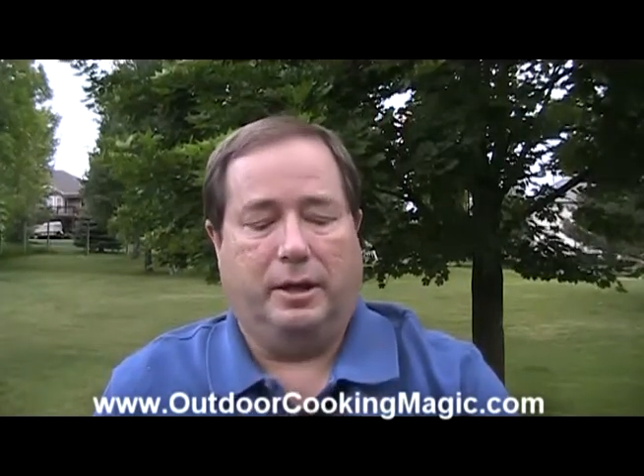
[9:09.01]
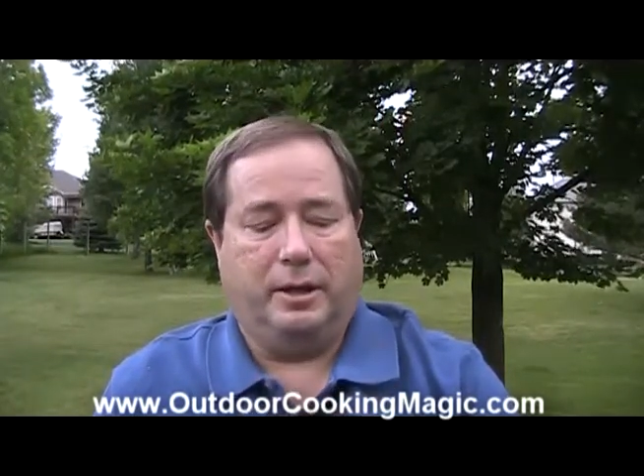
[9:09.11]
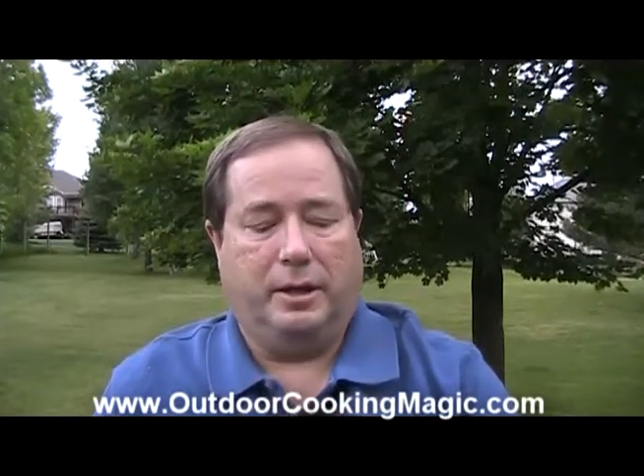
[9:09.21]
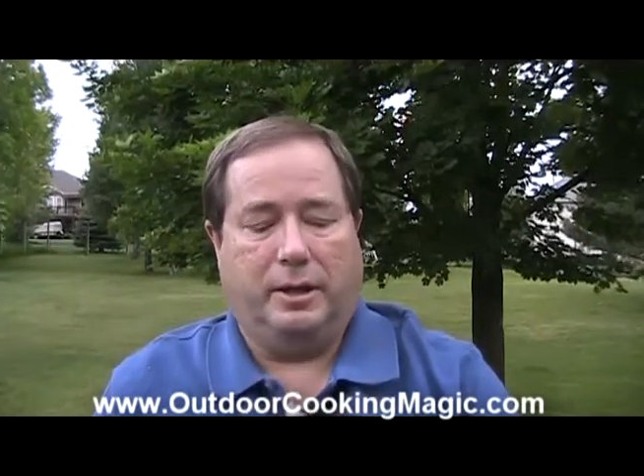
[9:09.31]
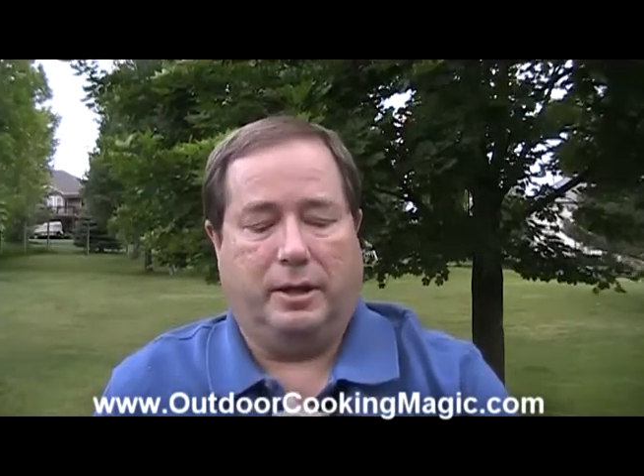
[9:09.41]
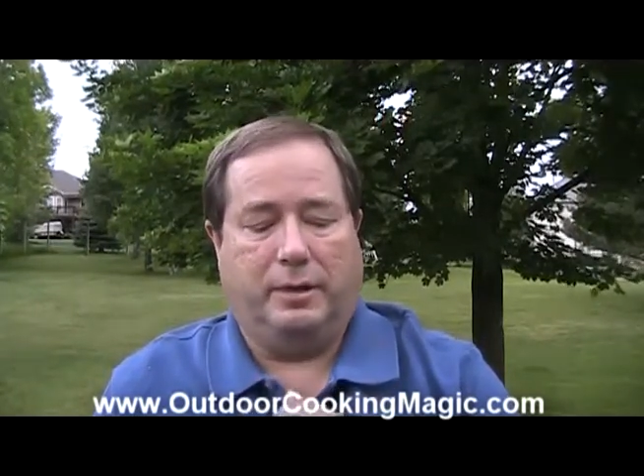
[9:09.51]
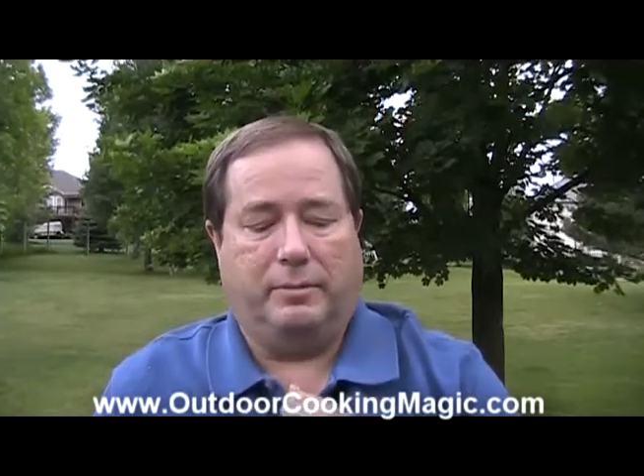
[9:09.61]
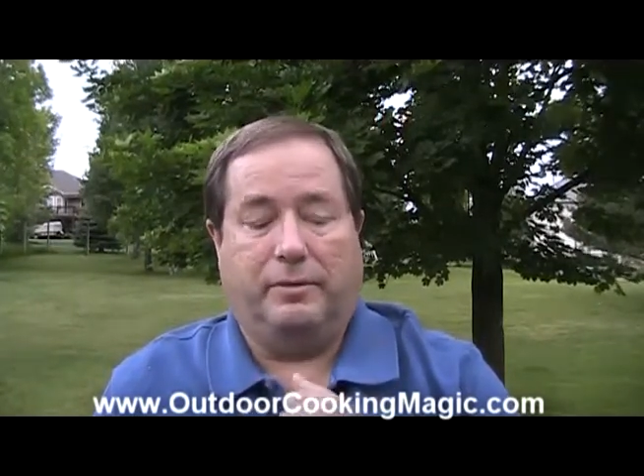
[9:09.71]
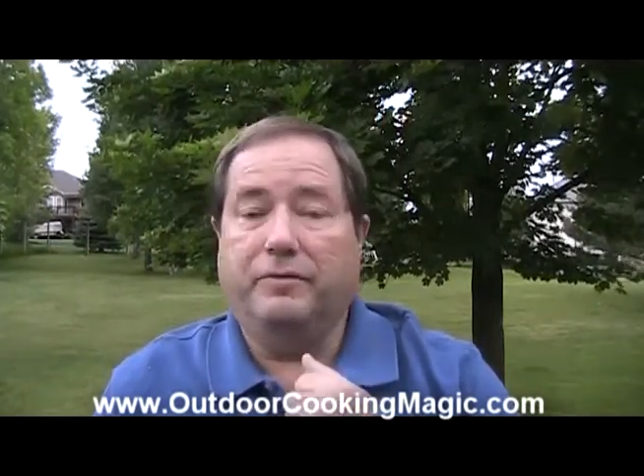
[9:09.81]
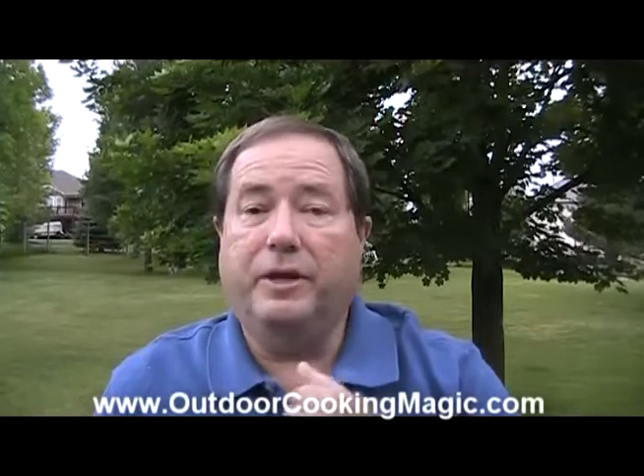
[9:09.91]
The
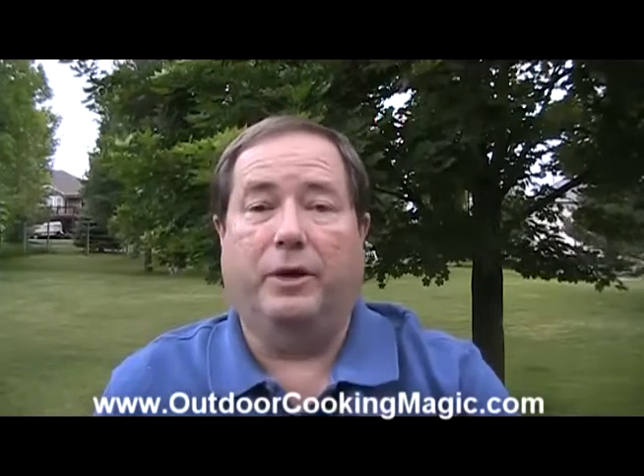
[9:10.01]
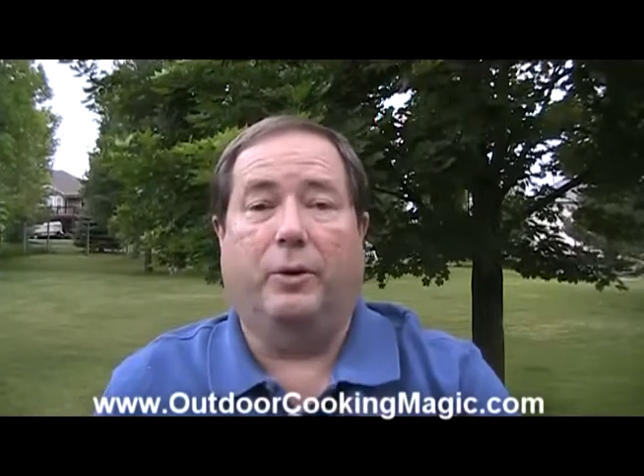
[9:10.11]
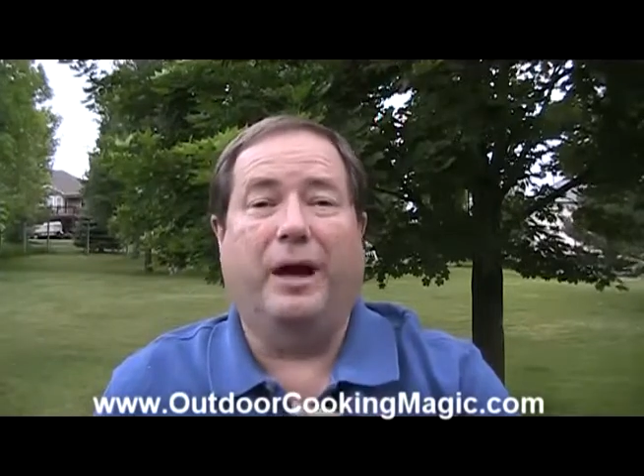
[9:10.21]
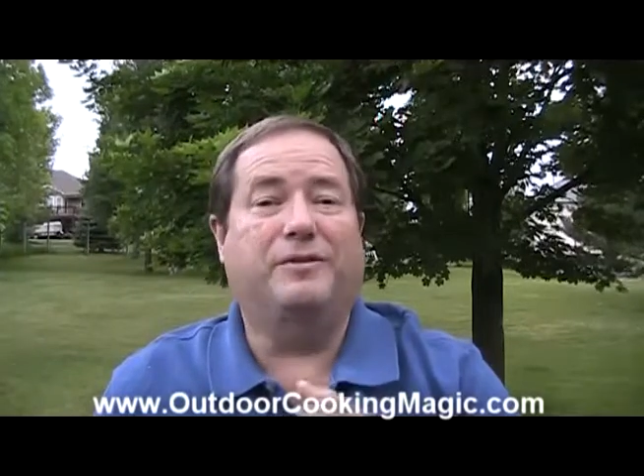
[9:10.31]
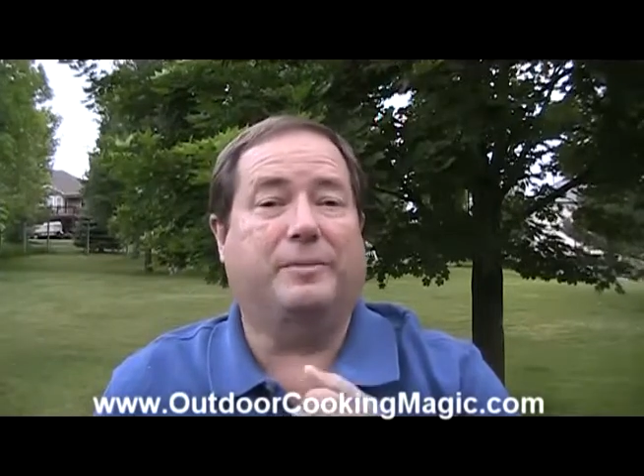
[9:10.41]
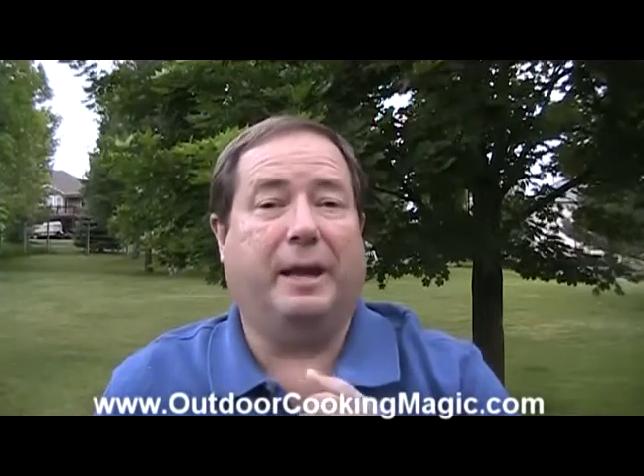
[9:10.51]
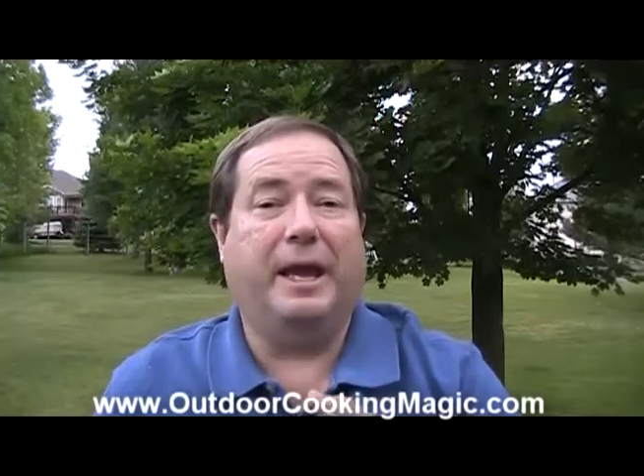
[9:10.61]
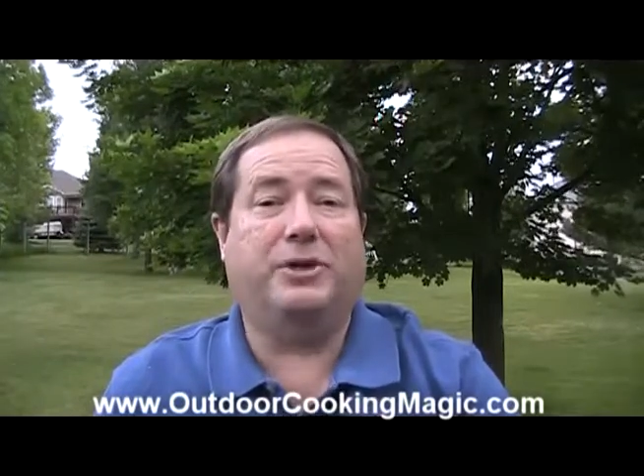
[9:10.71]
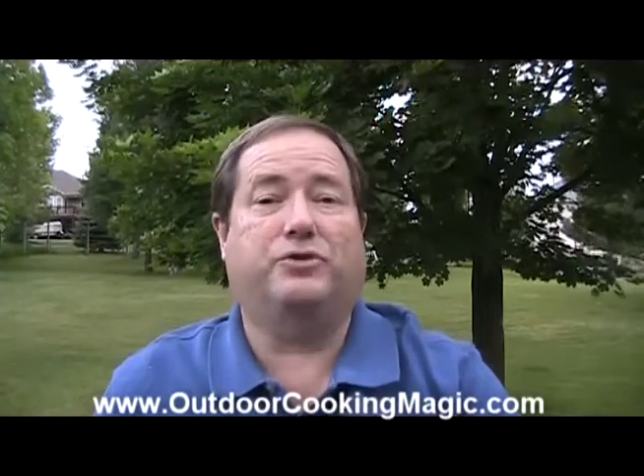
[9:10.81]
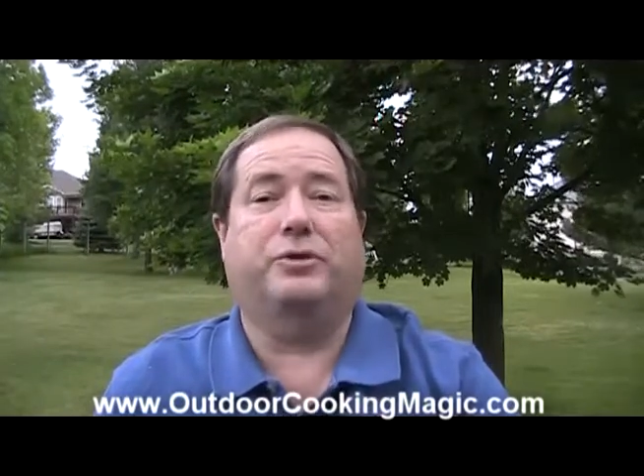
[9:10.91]
video will
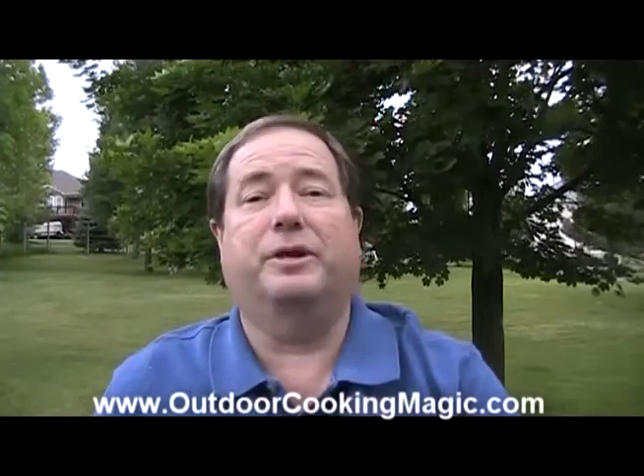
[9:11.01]
have some